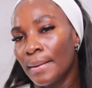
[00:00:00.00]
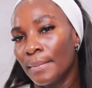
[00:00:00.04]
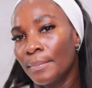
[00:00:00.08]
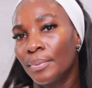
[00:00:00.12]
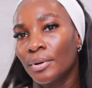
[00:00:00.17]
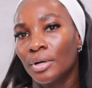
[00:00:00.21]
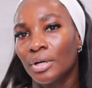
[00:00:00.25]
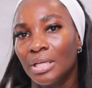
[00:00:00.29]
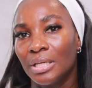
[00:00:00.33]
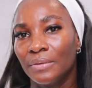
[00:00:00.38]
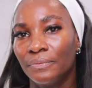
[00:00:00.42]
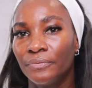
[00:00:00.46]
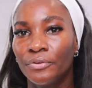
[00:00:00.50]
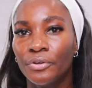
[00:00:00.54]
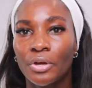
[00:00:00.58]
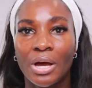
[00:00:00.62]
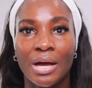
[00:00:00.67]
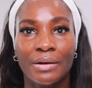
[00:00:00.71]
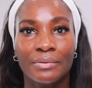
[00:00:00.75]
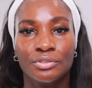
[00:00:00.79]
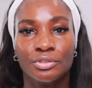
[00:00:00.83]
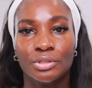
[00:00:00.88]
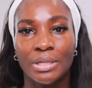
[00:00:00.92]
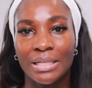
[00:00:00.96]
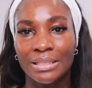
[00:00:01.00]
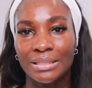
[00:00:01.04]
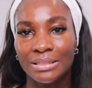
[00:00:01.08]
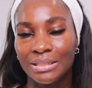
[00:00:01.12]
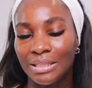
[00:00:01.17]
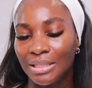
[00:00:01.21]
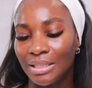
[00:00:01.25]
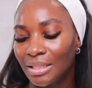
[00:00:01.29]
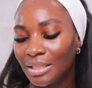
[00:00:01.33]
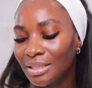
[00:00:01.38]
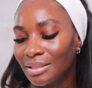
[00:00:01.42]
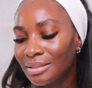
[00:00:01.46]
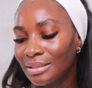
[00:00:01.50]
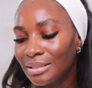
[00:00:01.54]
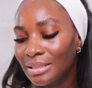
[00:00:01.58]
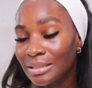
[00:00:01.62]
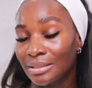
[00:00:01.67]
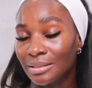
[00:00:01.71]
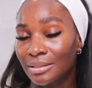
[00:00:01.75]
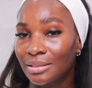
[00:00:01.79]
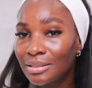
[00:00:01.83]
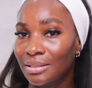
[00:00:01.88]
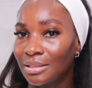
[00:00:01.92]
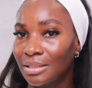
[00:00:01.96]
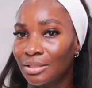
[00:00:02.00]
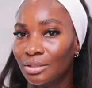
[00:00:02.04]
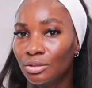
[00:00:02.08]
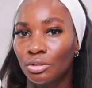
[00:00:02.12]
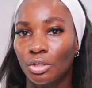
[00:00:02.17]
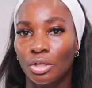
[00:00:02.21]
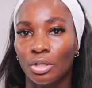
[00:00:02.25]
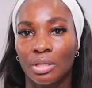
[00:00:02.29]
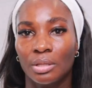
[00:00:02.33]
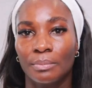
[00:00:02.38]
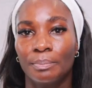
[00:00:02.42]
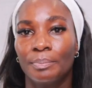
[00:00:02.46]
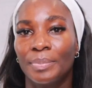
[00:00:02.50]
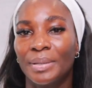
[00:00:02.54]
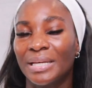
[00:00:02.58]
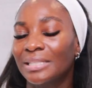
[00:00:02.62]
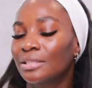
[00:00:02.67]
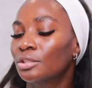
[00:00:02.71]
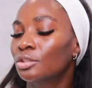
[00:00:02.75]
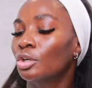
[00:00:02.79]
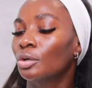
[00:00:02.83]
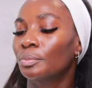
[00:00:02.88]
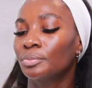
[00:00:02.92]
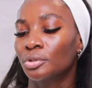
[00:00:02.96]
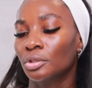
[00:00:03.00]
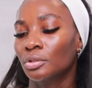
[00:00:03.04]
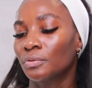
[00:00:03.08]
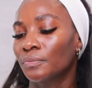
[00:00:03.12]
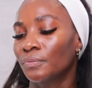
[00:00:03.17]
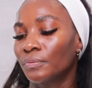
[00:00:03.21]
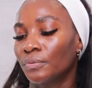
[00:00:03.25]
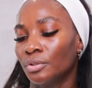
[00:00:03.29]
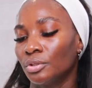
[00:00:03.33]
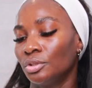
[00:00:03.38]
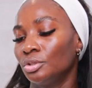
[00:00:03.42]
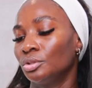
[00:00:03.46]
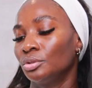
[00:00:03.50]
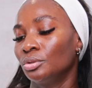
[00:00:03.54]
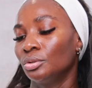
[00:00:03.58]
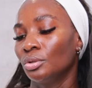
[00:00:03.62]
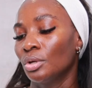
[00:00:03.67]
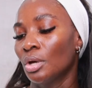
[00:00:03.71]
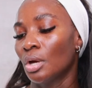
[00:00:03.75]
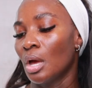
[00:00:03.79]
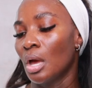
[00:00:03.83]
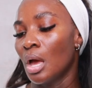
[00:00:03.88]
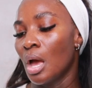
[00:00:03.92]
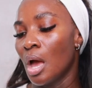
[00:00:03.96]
But if you have dry skin, this is not the best option for you.